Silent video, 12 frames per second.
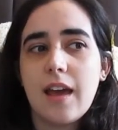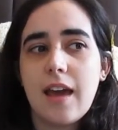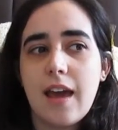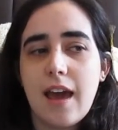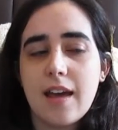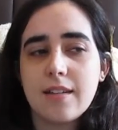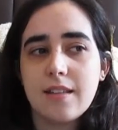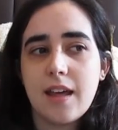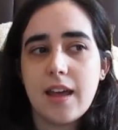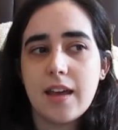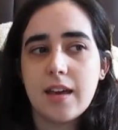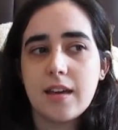has,
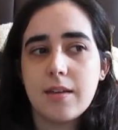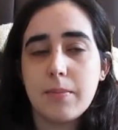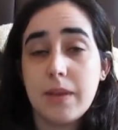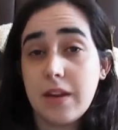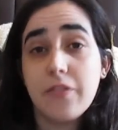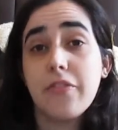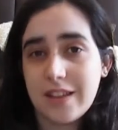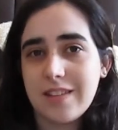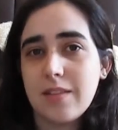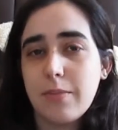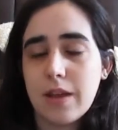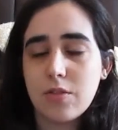like, been
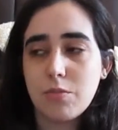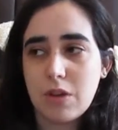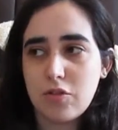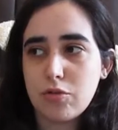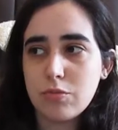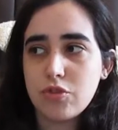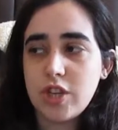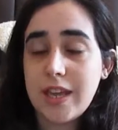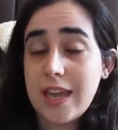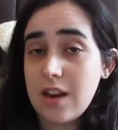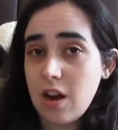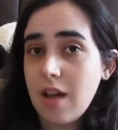affected by the mushroom, she
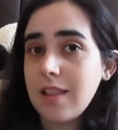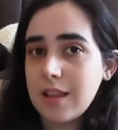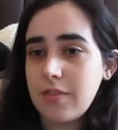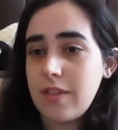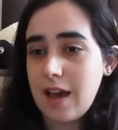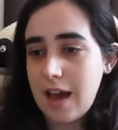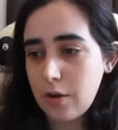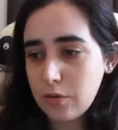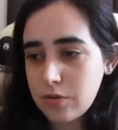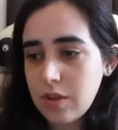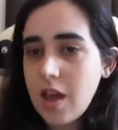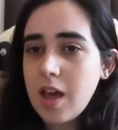cannot leave the
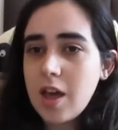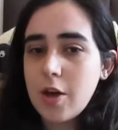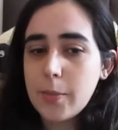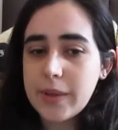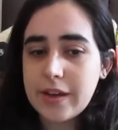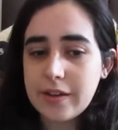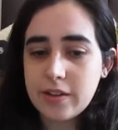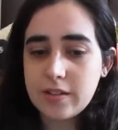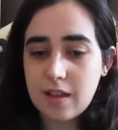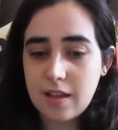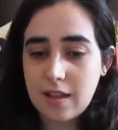house because,